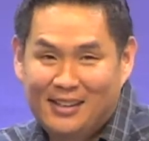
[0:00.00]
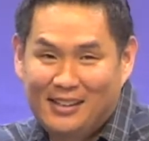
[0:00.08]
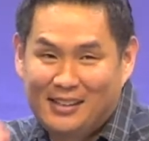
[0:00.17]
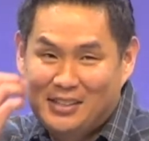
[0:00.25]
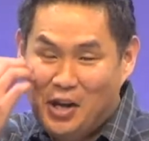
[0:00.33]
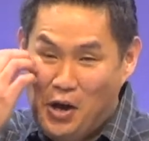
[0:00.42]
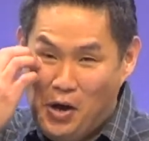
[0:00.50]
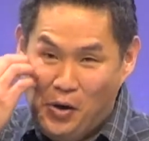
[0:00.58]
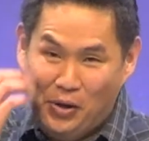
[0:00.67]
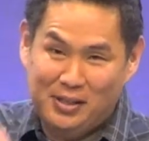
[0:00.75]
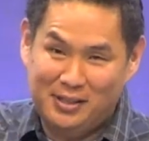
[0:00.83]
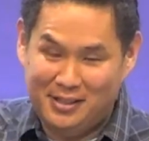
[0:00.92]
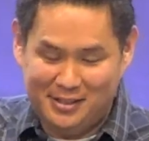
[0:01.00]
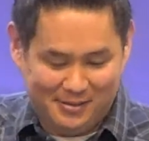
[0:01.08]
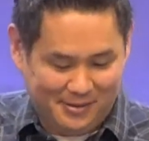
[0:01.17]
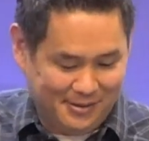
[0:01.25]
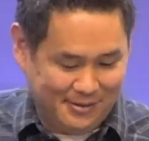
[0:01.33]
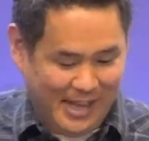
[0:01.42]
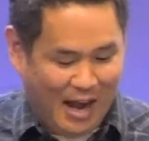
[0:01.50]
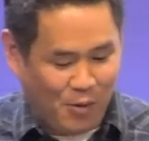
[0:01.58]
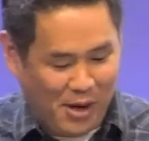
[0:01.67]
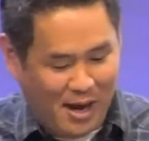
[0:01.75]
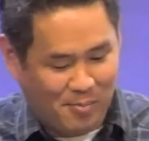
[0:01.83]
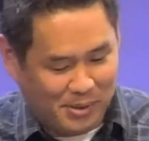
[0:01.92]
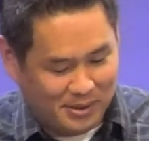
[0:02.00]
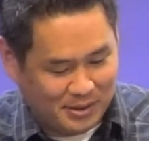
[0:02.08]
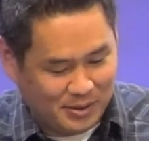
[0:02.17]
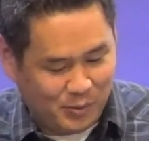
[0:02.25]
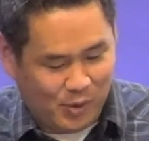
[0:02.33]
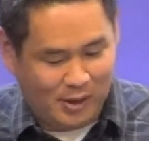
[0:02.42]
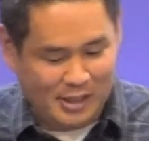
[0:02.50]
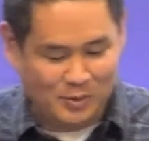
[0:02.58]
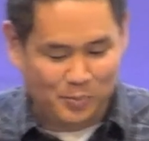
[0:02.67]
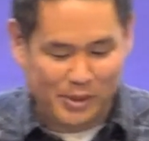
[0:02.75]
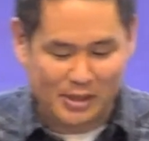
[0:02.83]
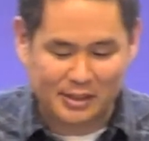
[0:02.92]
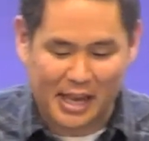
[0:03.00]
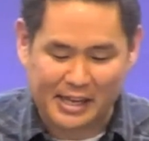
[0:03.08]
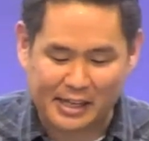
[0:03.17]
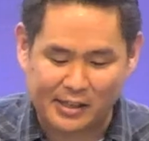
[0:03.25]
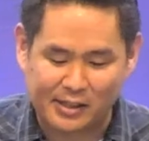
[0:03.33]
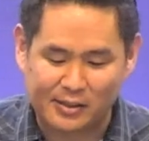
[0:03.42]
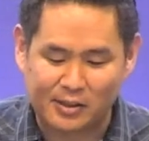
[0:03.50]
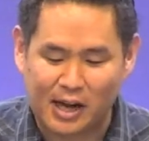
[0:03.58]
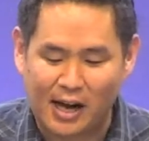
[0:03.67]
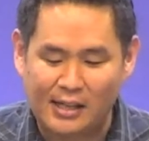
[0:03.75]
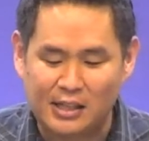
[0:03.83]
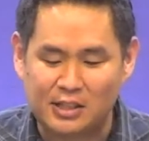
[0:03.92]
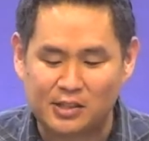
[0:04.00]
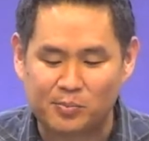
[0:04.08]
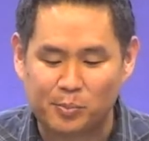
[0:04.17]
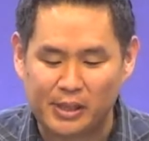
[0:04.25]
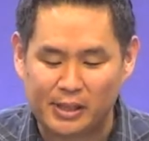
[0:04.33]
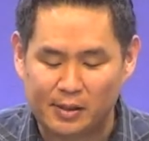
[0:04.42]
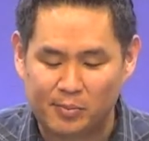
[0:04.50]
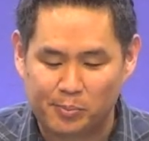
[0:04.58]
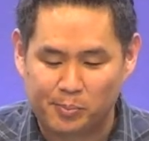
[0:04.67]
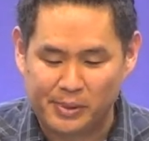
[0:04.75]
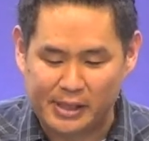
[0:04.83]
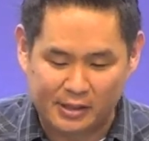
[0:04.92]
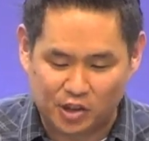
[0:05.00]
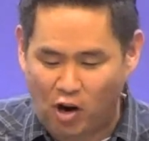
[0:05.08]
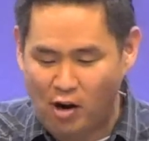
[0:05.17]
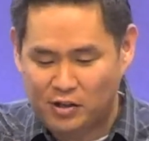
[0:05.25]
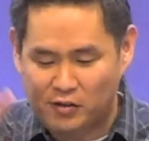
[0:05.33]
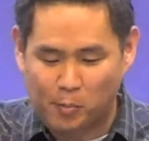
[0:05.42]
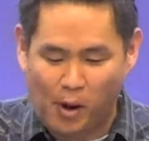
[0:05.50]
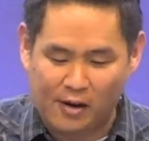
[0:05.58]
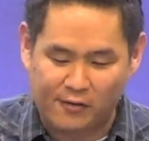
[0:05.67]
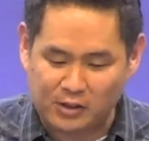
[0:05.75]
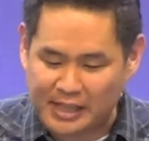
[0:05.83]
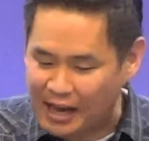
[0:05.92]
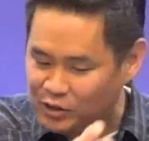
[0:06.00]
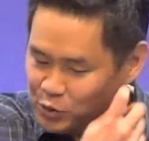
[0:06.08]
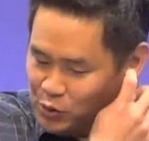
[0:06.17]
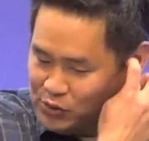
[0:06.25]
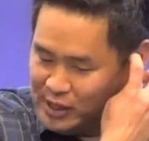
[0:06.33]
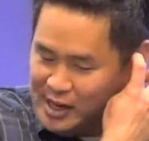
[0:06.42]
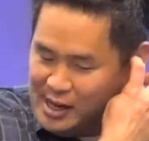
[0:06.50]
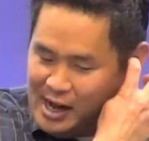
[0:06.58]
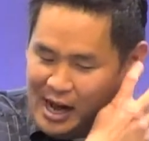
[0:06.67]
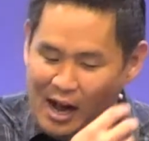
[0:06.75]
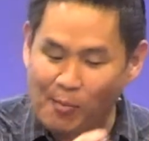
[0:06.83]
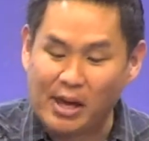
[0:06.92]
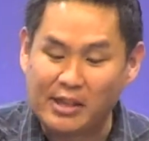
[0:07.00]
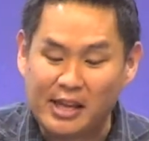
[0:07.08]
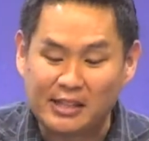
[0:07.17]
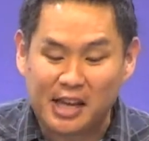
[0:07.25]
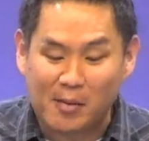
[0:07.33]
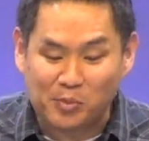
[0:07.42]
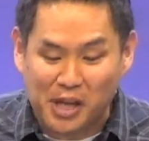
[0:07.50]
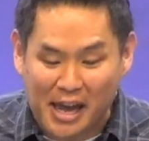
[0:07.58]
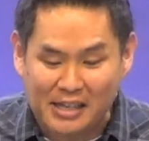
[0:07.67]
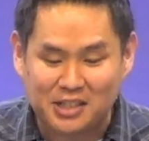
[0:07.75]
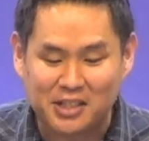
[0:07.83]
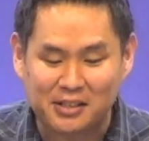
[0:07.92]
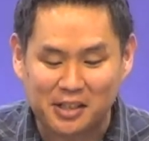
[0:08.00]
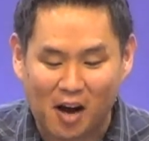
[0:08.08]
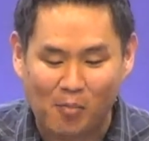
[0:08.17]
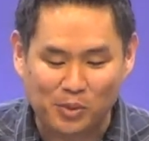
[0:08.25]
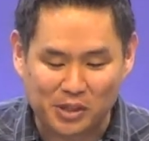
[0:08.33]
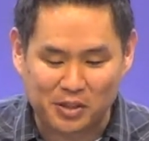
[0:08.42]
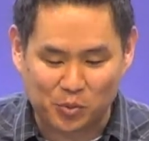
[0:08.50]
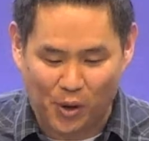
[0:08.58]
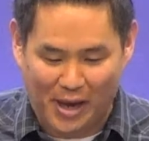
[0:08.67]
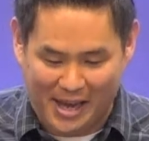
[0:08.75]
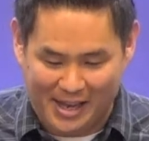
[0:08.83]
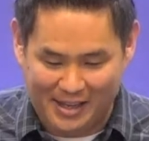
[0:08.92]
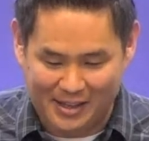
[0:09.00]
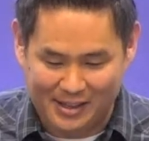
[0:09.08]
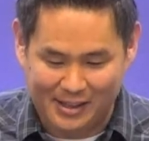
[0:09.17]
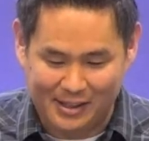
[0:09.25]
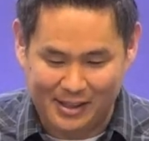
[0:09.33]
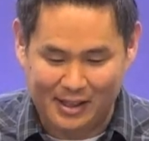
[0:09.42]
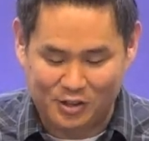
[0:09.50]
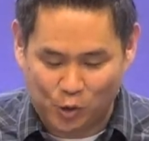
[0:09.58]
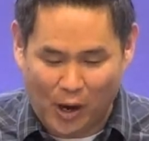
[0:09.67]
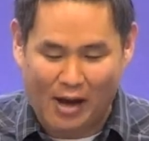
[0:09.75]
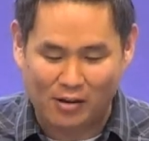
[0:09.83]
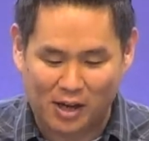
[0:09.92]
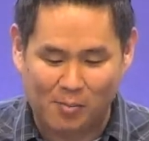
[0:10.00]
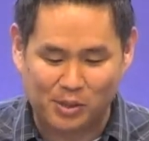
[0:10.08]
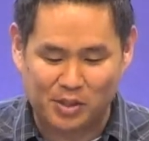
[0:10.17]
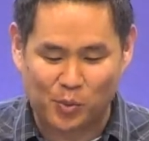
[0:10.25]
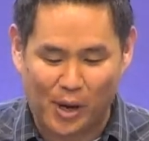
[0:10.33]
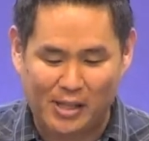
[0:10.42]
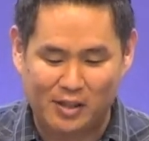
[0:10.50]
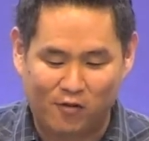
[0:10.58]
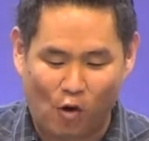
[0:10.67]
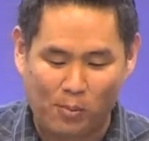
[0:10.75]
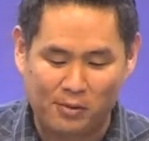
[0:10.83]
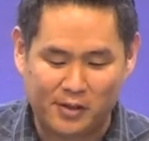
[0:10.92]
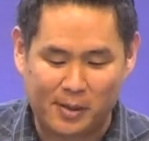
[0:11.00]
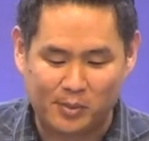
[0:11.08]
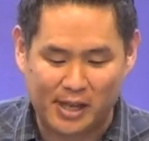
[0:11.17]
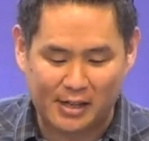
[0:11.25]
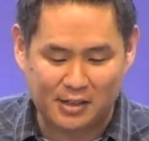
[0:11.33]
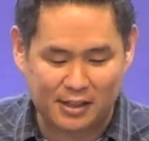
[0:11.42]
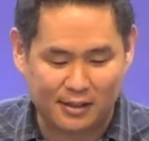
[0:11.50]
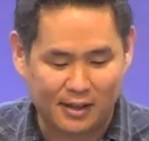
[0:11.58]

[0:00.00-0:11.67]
So now what happens? Well, he's, he's taken, uh, he's in charge over Potiphar's household, um, and then temptation comes his way and a uh, trial comes his way in the form of temptation.